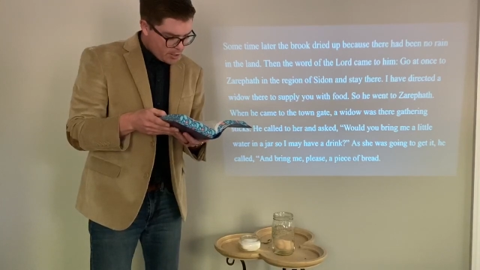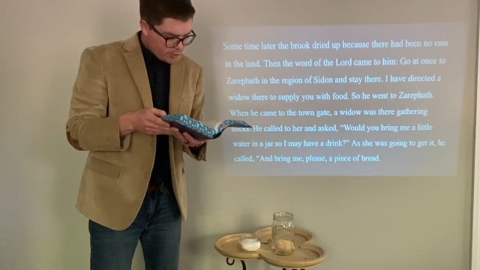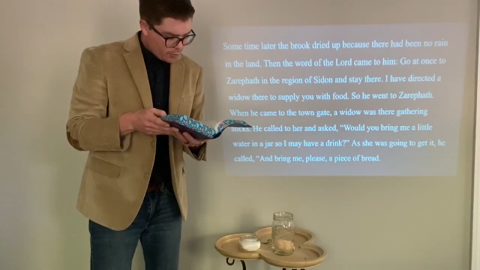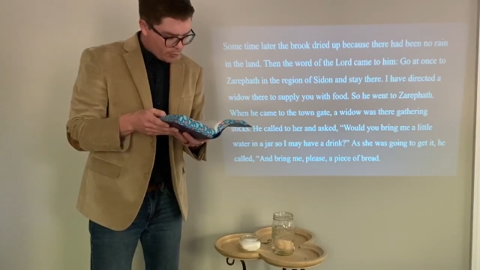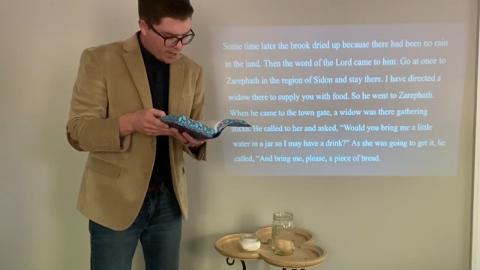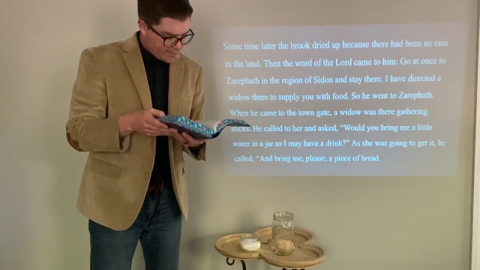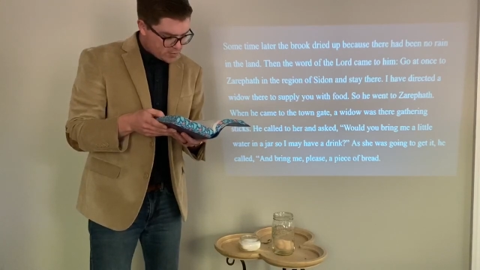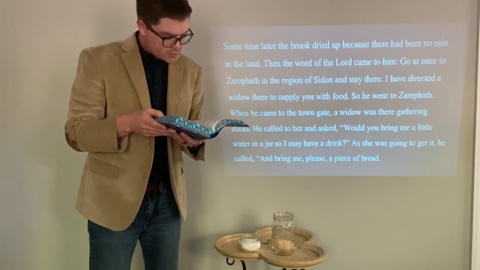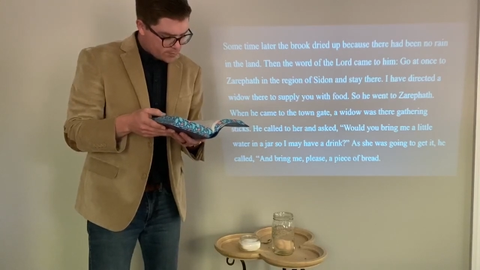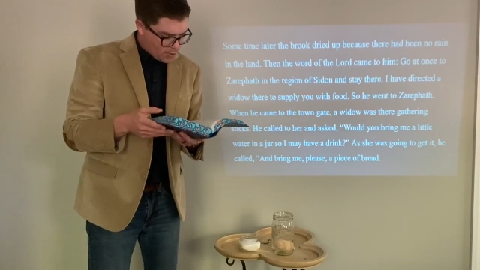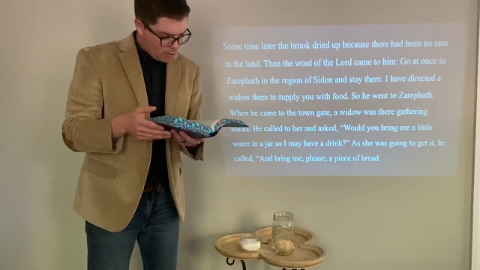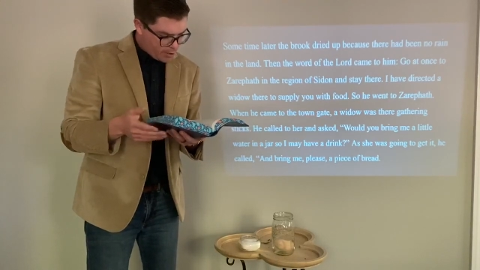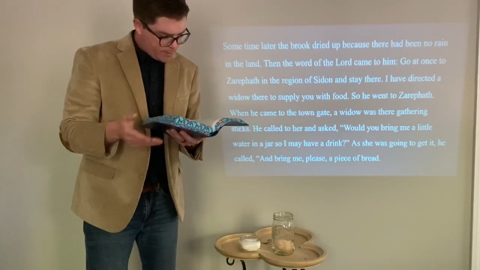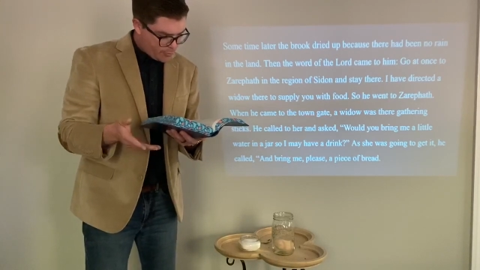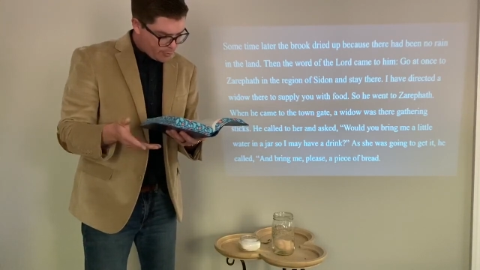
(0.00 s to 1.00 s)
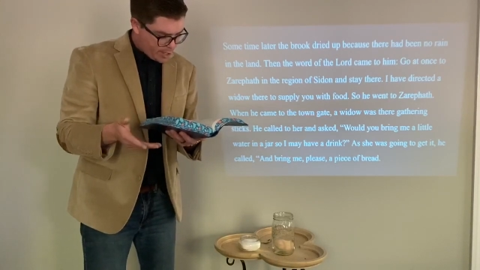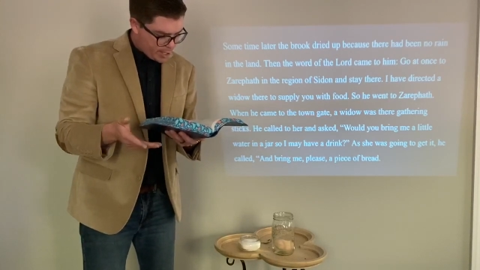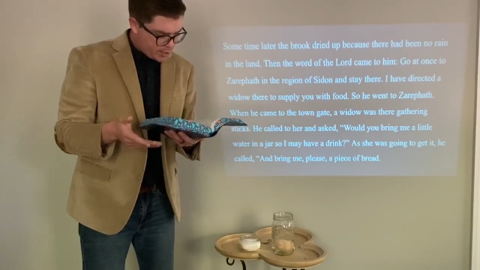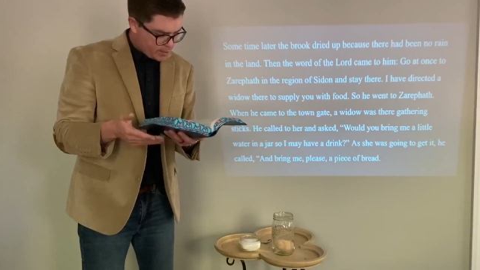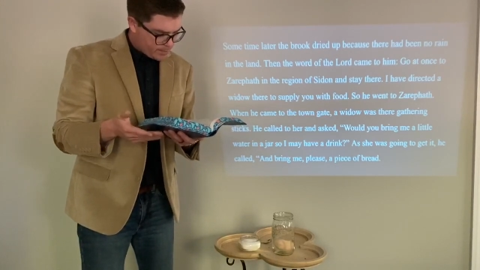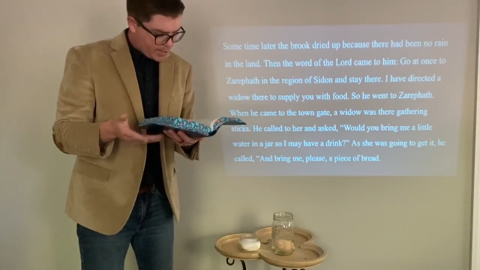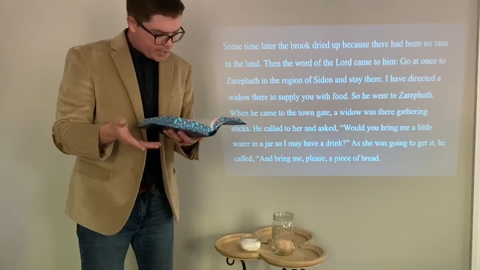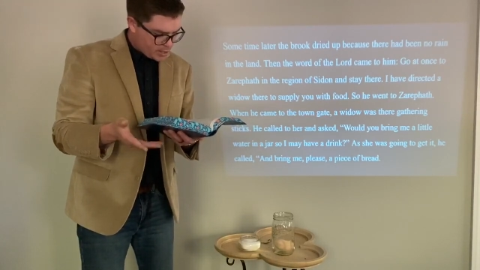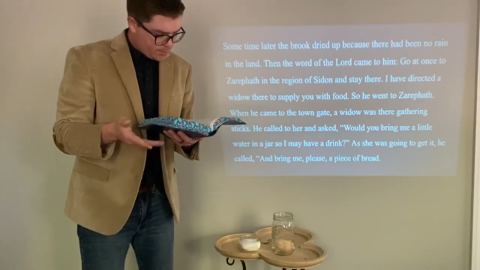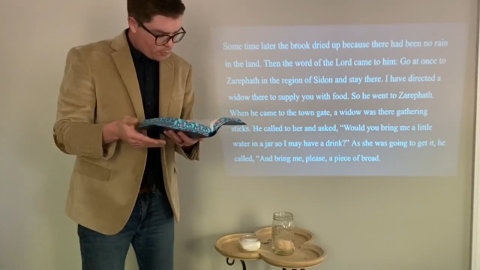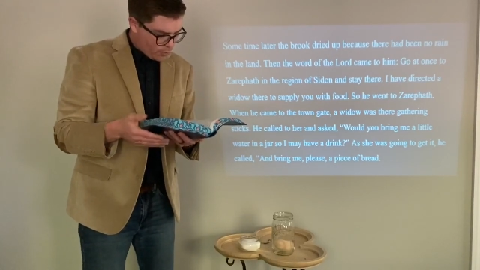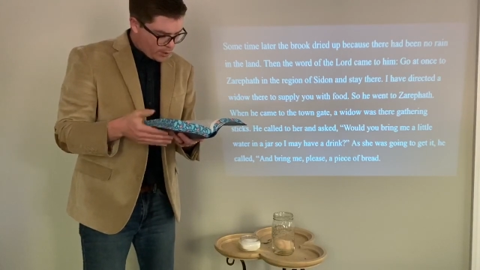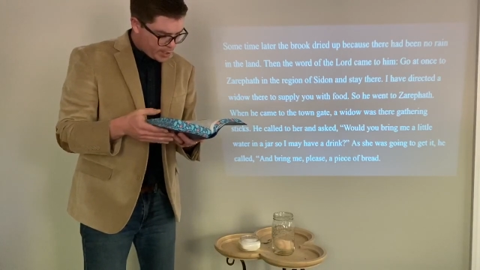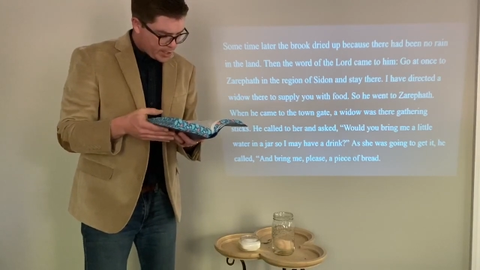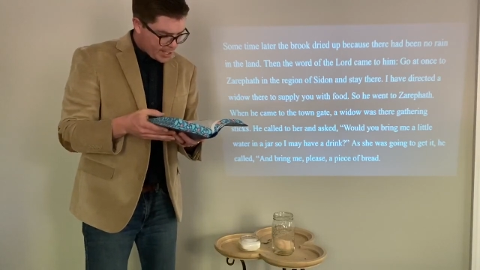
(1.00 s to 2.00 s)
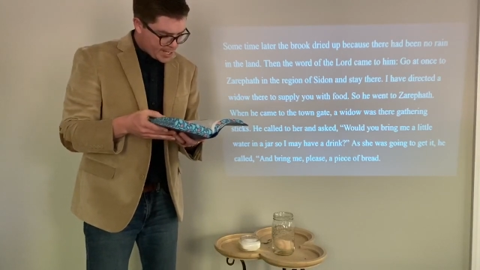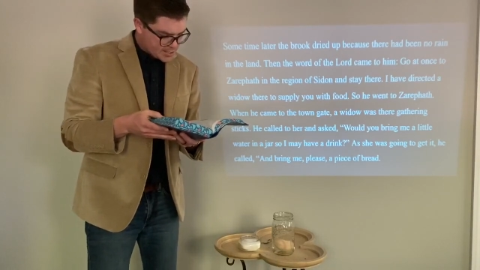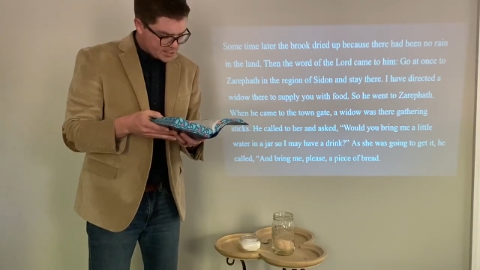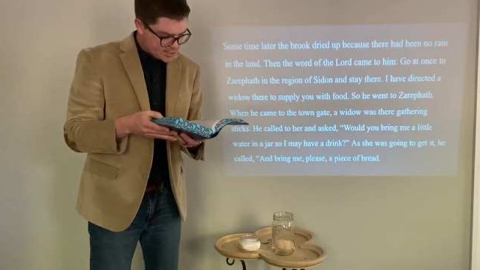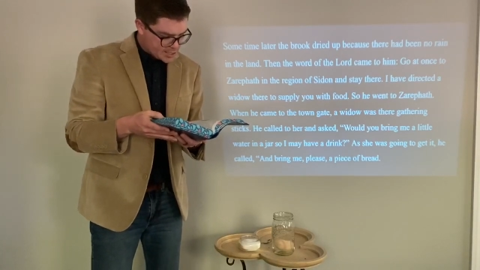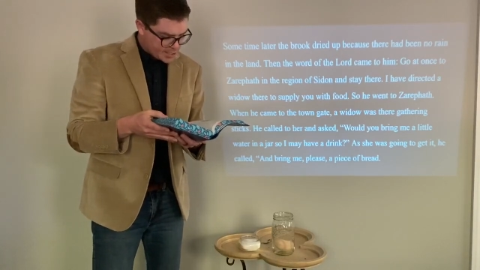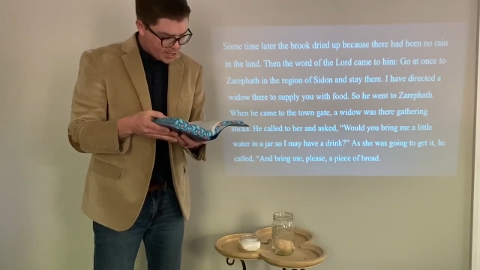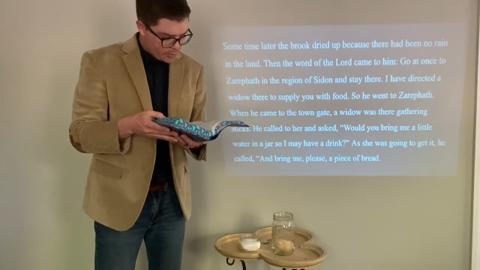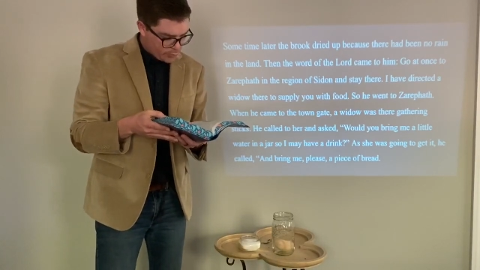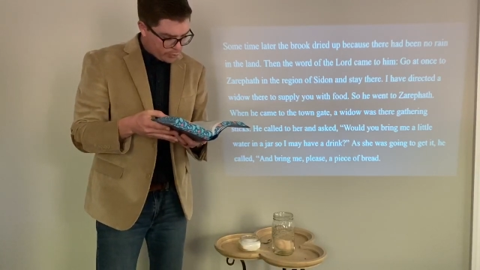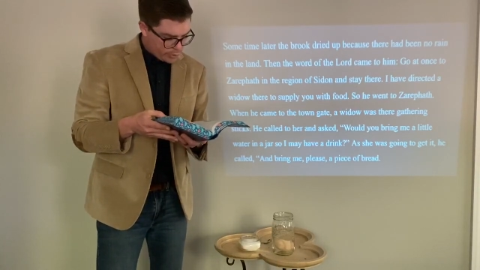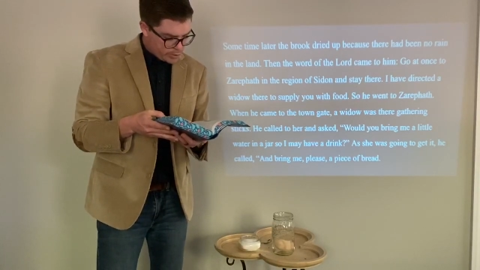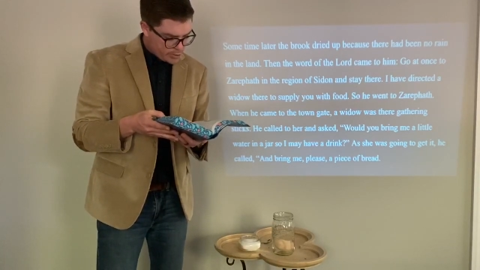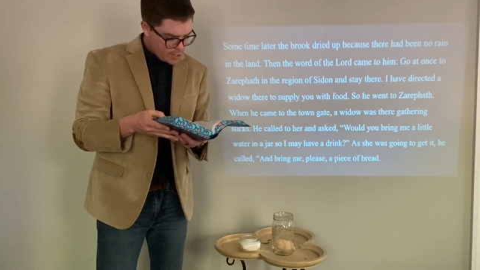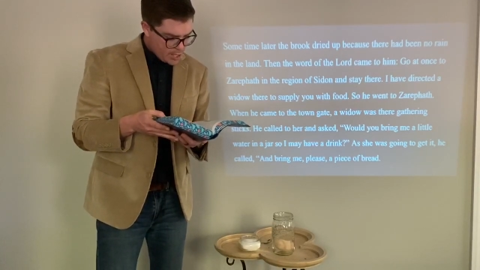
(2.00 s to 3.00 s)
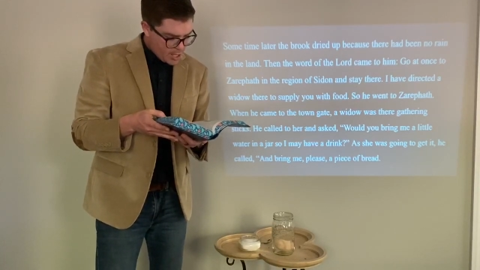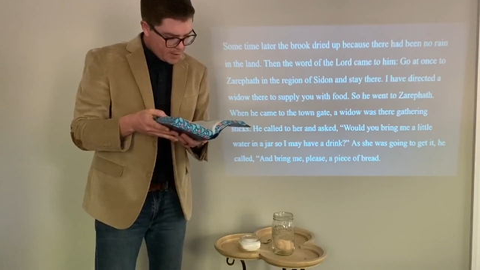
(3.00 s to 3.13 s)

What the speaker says: The ravens brought him bread and meat in the morning, as he said they would.